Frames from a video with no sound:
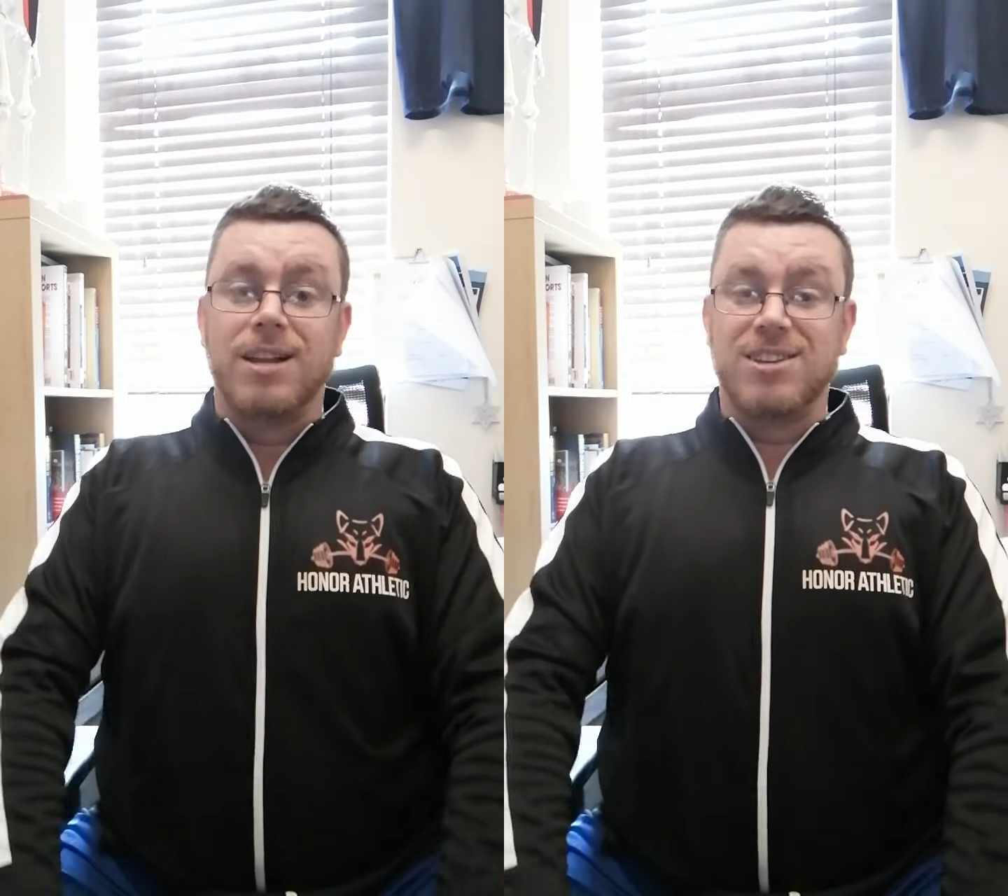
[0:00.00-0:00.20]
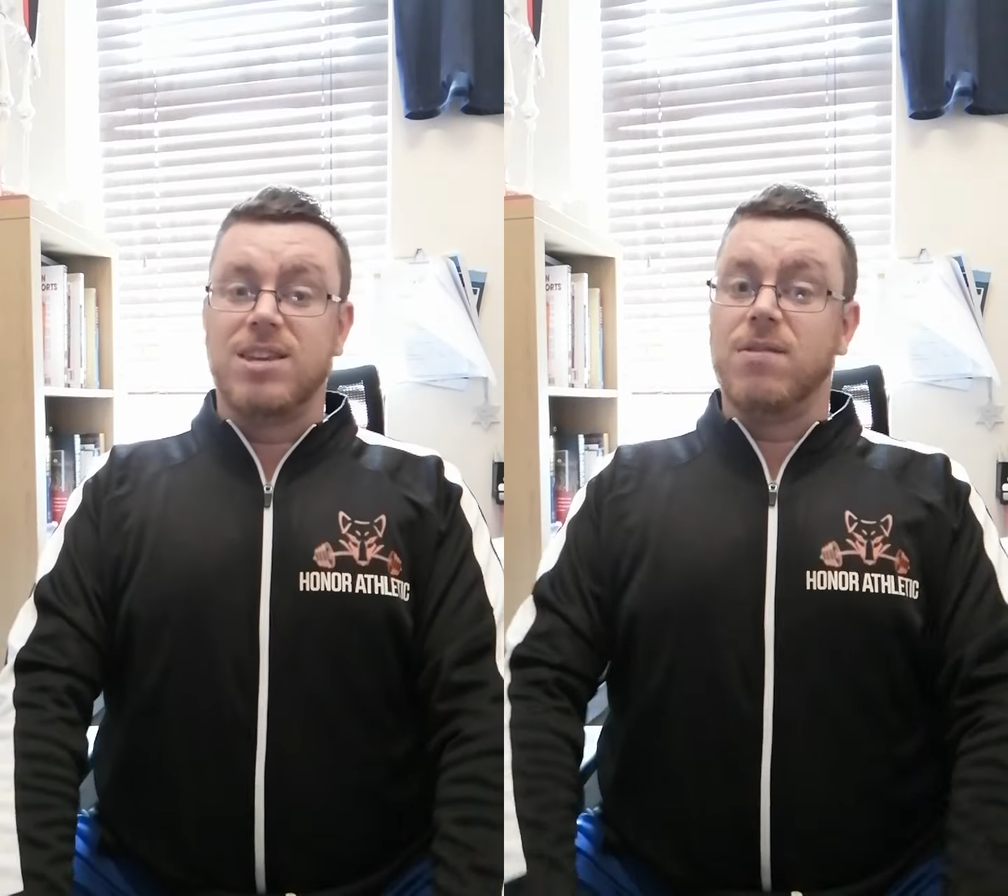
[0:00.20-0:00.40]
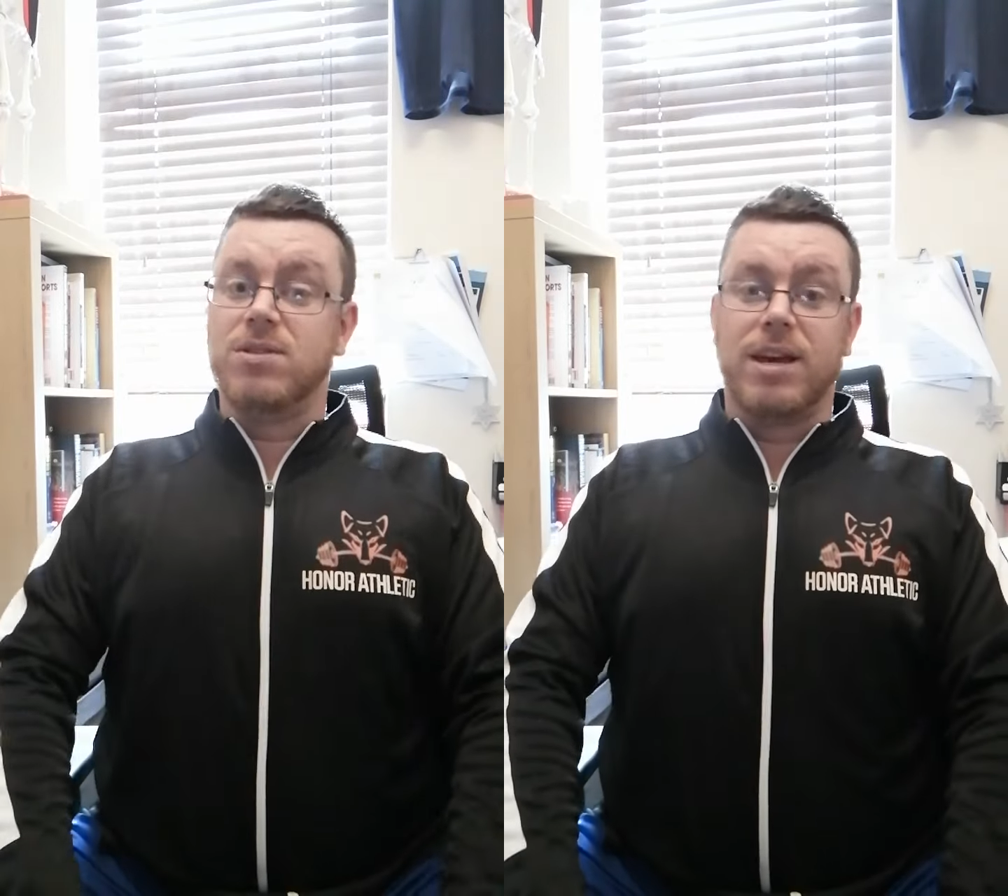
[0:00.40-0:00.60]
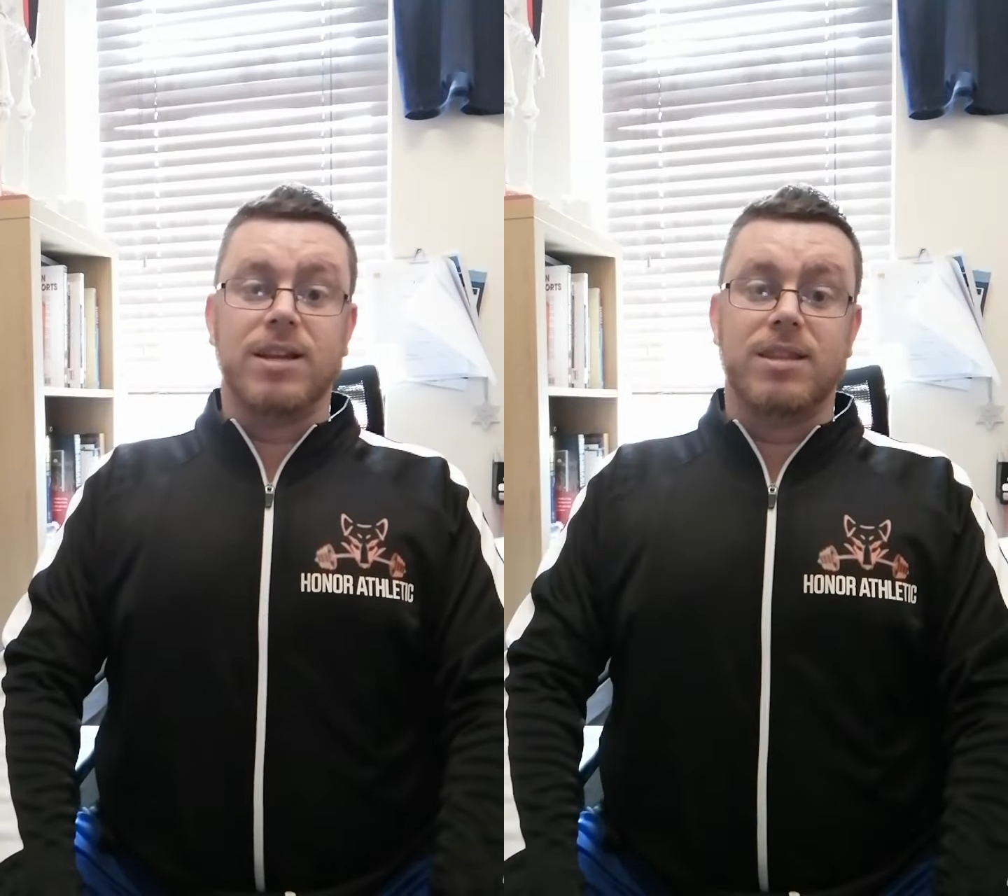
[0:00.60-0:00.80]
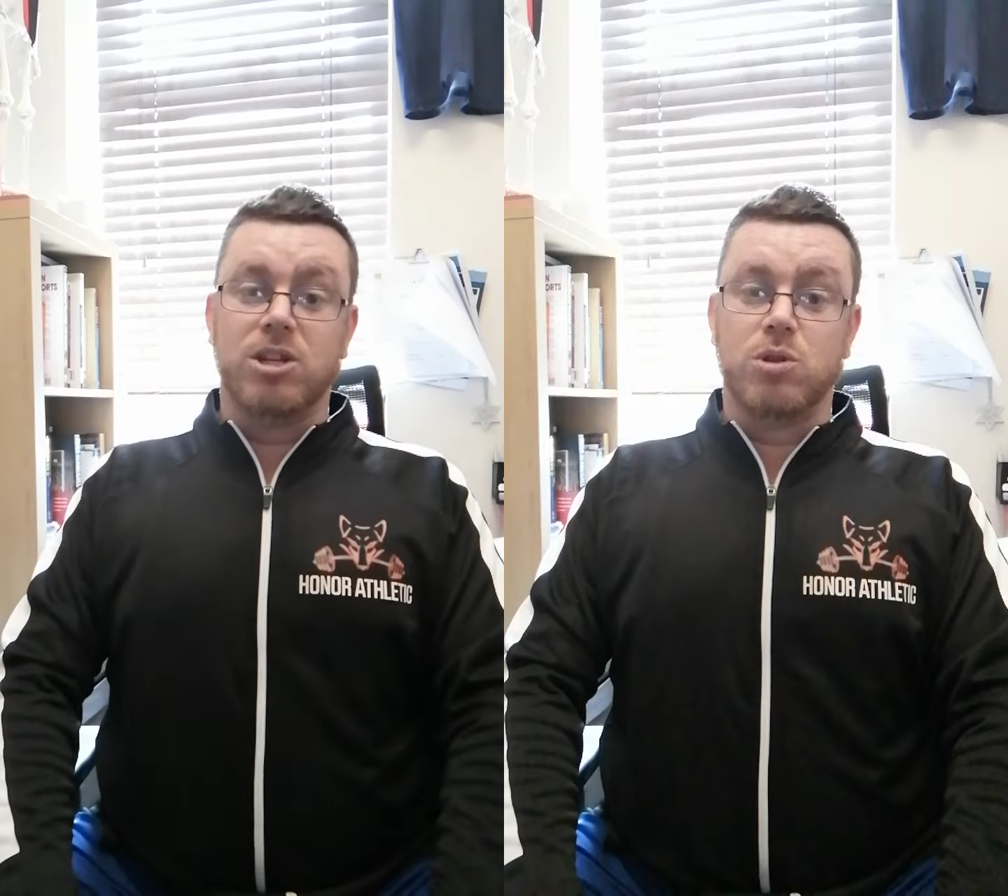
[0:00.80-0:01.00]
This gives you that
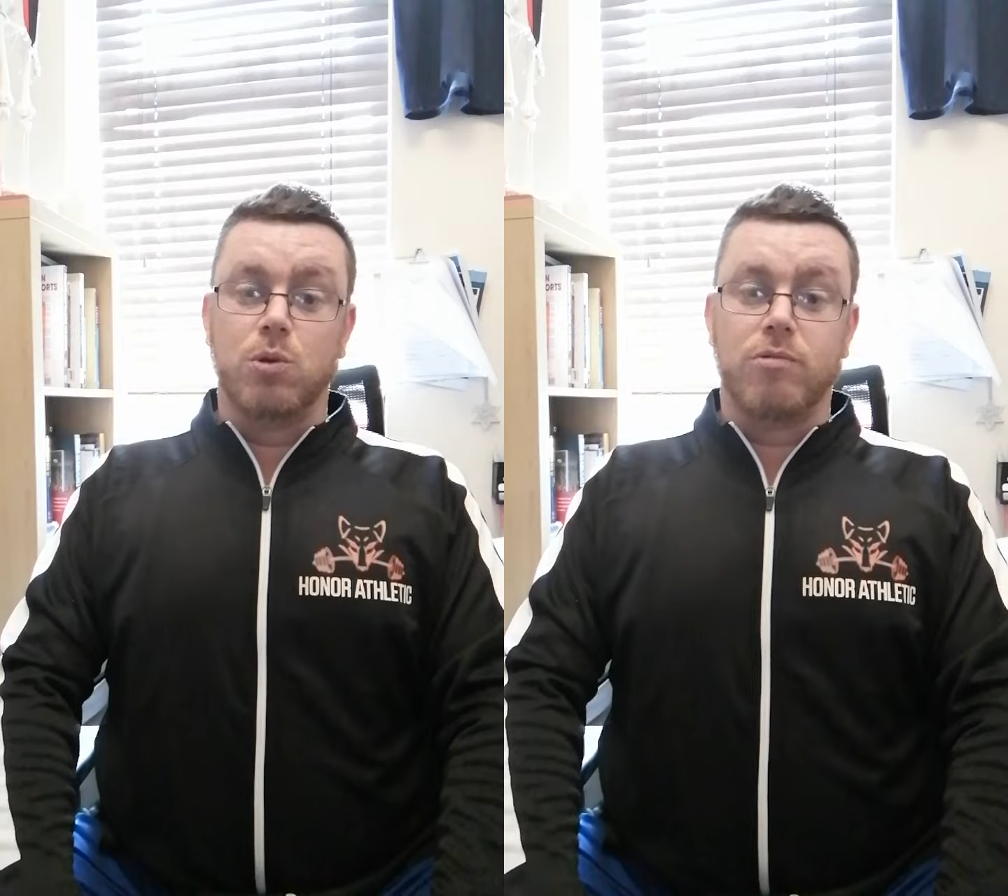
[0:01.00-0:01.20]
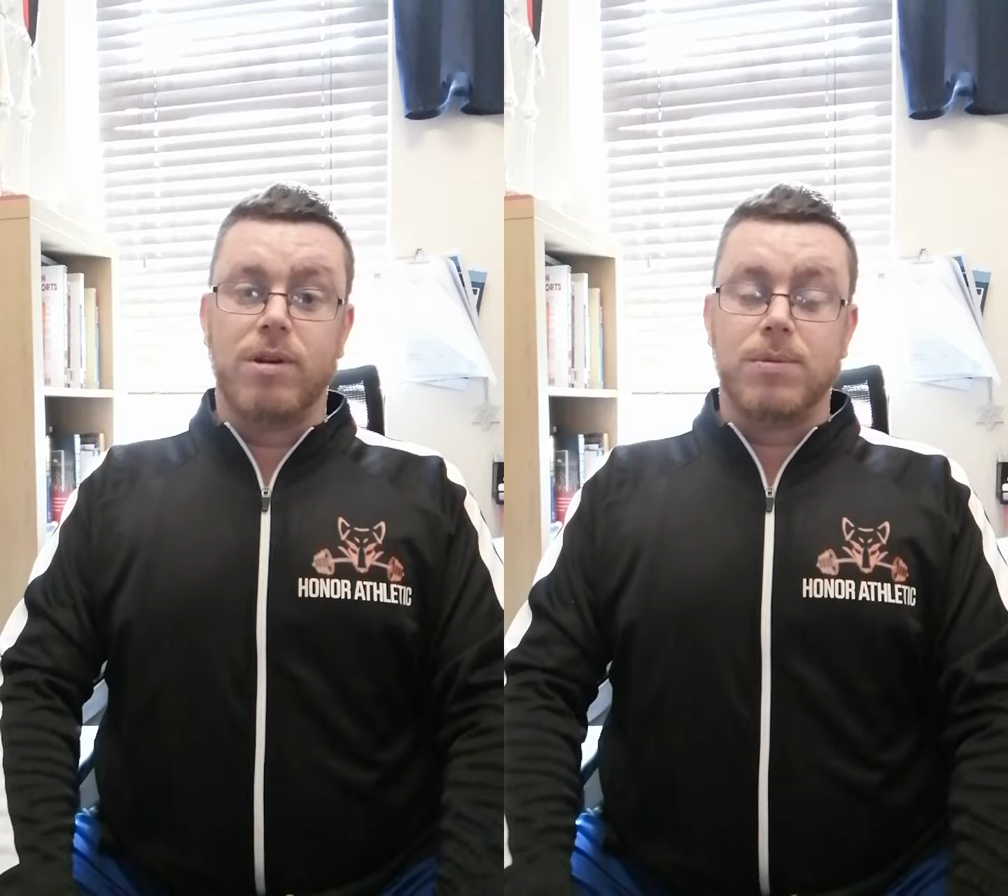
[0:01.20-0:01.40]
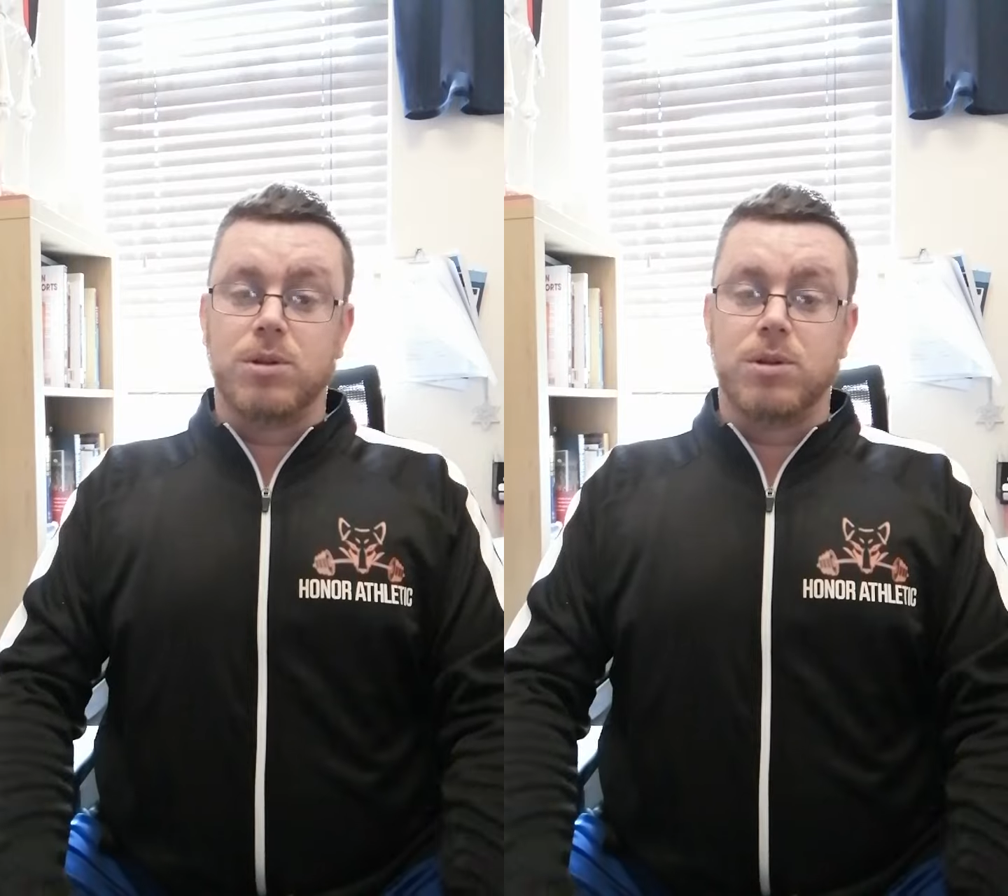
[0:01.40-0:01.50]
additional grip.